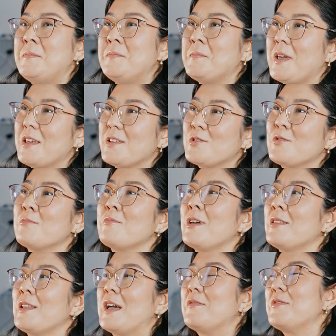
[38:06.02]
Based on my
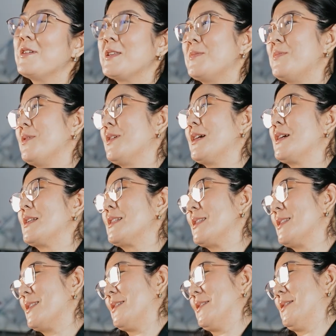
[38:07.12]
life
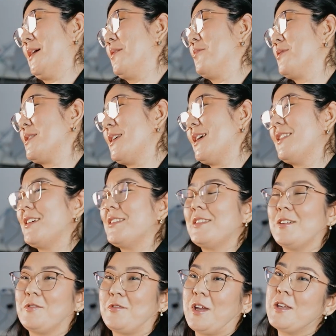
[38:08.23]
experience, I would say that the
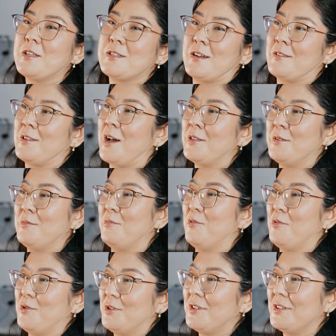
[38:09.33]
grades are not
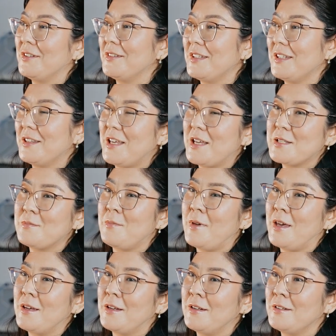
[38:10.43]
important. It doesn't
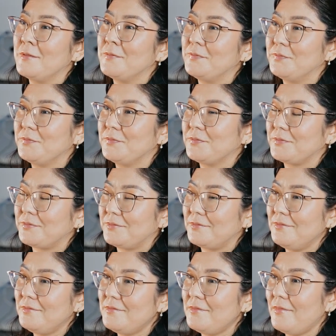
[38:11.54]
matter.
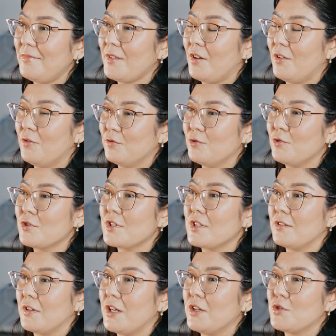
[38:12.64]
Of course,
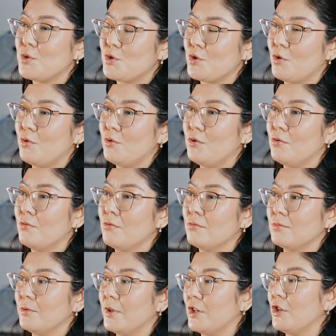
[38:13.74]
grades show you
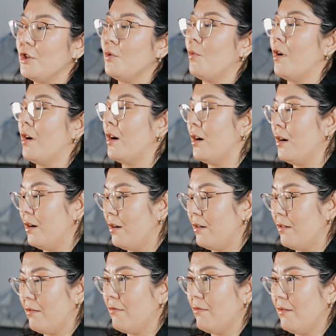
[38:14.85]
where you are
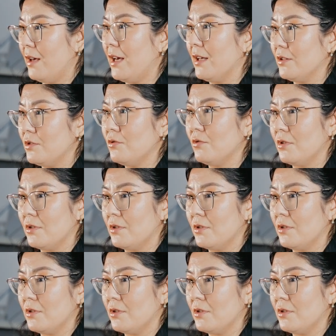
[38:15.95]
at